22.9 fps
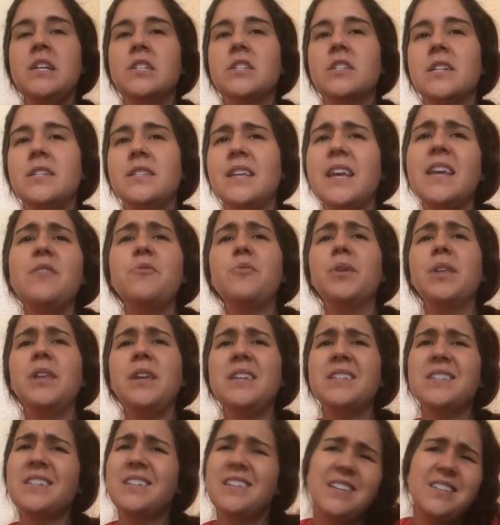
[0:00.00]
So I'd say it
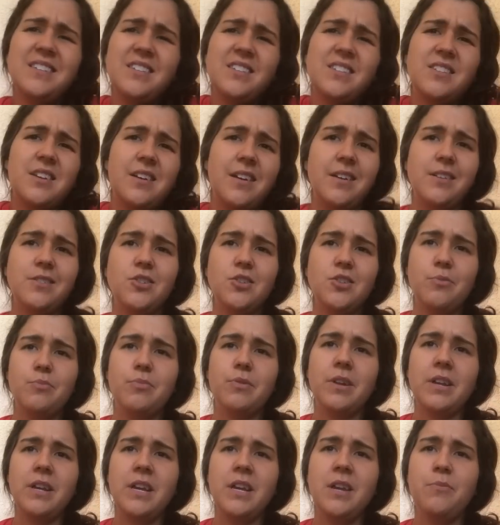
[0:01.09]
really isn't necessary to
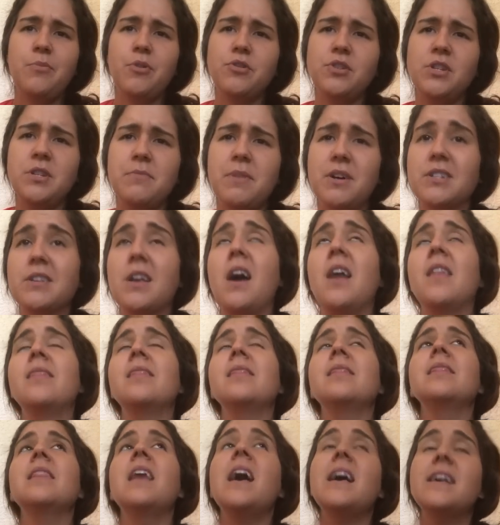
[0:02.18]
bring protein bars
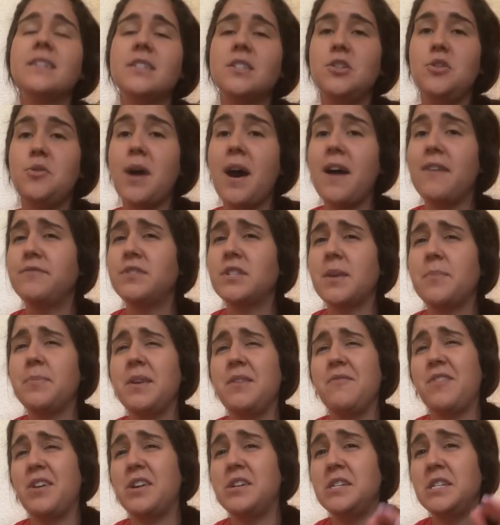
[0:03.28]
unless you have
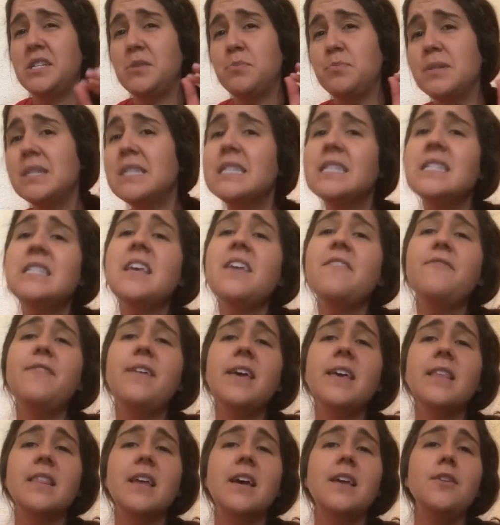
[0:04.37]
something very
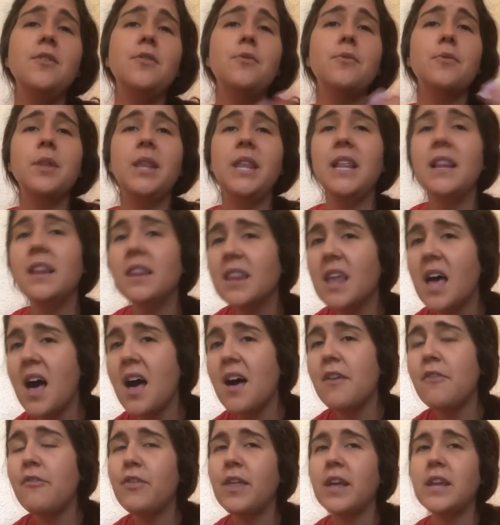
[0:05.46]
specific that you really
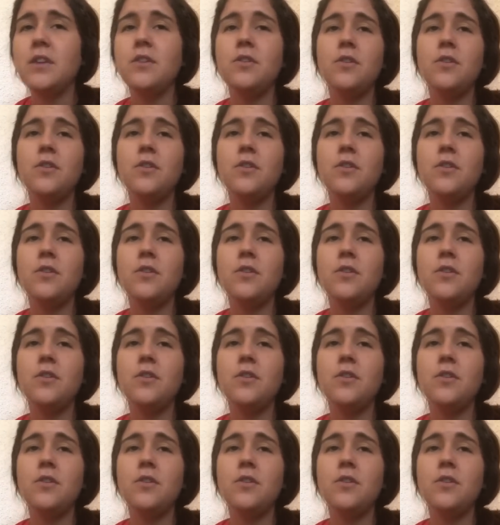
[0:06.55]
love that